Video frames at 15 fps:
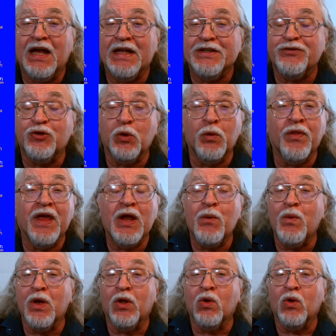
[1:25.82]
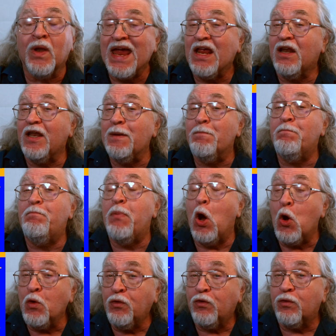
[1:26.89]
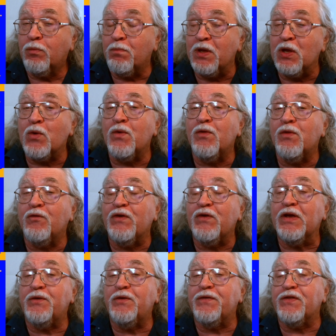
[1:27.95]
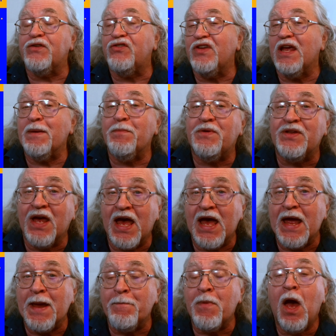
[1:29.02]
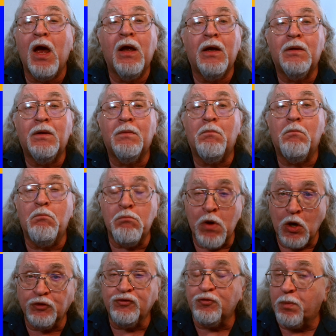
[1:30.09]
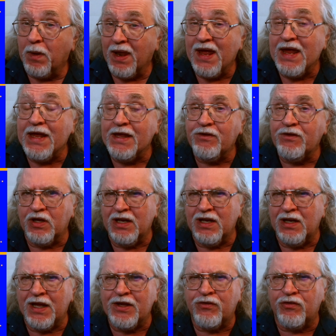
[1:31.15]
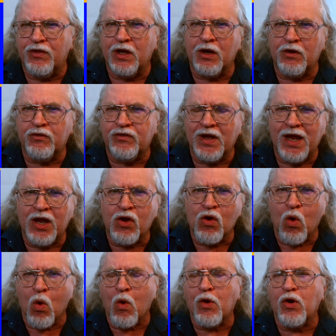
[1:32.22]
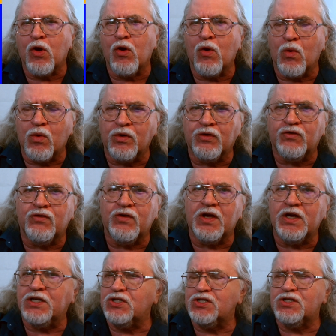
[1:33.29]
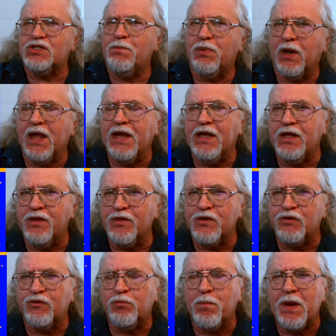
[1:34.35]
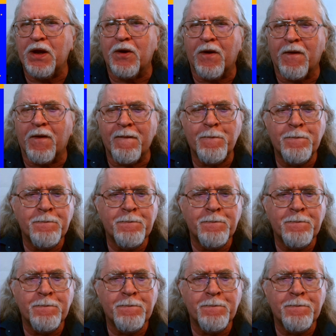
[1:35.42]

So they will likely both be on the field at the same time most plays, unless there's a corner or such playing the spear.